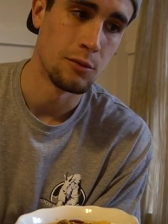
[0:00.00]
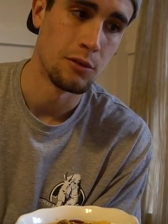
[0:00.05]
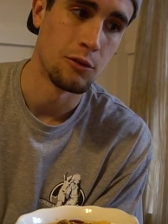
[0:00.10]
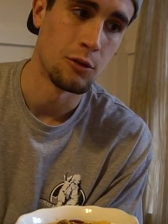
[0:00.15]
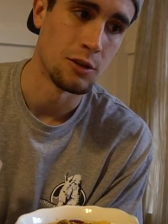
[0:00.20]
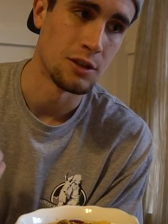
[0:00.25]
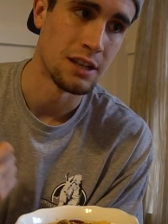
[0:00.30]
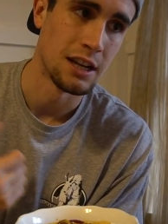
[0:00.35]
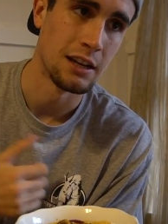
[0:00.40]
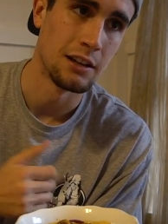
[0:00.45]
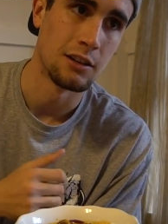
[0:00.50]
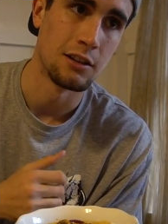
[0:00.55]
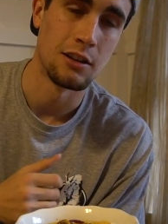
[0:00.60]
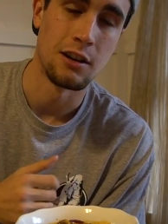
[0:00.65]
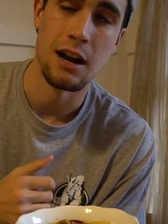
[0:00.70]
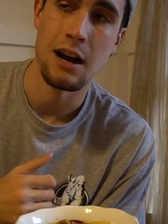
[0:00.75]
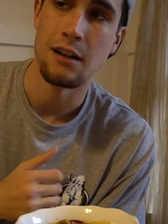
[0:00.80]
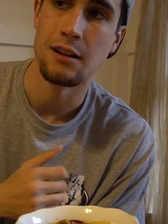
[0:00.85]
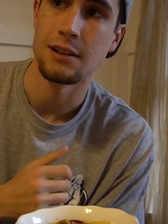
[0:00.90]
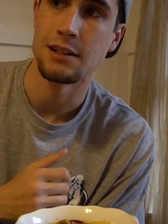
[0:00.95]
before Taylor
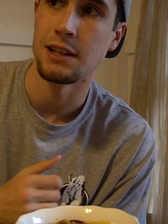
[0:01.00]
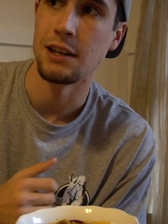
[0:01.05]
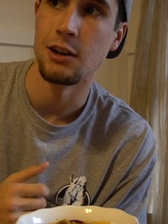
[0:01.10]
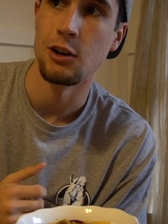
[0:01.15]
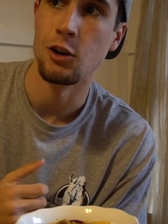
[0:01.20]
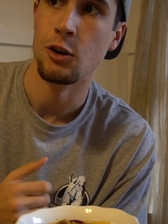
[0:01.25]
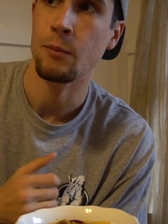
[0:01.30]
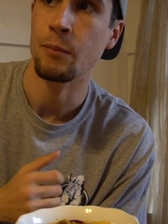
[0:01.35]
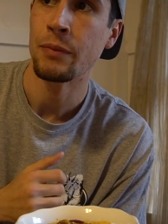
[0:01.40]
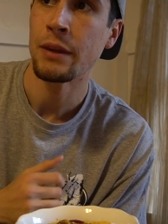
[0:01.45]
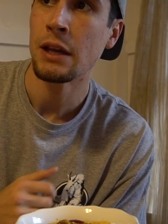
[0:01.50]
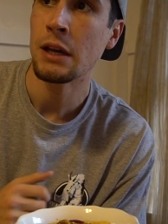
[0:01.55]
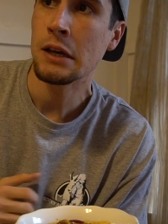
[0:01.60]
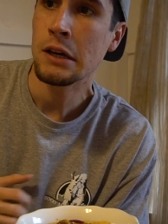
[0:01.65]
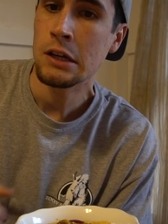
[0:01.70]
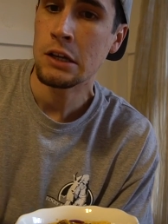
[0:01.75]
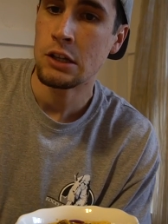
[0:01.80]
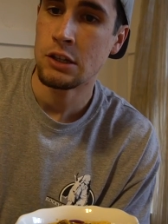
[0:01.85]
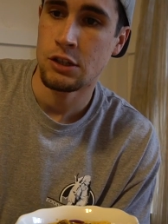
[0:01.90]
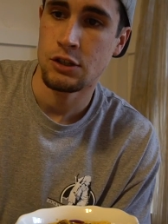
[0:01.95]
or Alex get home.
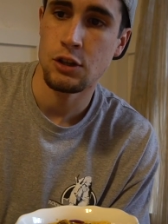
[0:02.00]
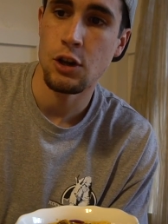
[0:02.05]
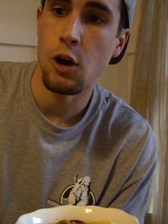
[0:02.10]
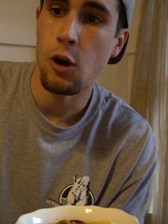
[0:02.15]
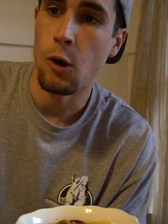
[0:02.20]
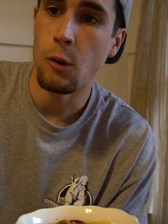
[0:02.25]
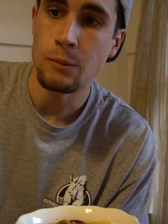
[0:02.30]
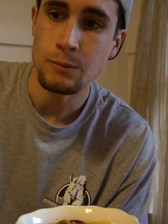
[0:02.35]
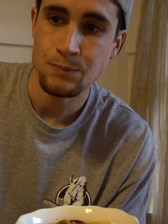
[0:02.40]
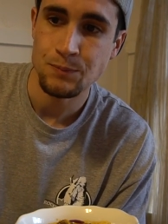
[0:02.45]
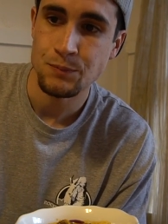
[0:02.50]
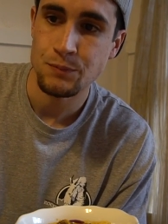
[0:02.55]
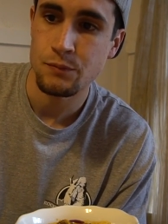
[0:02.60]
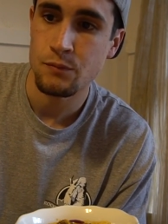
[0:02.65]
So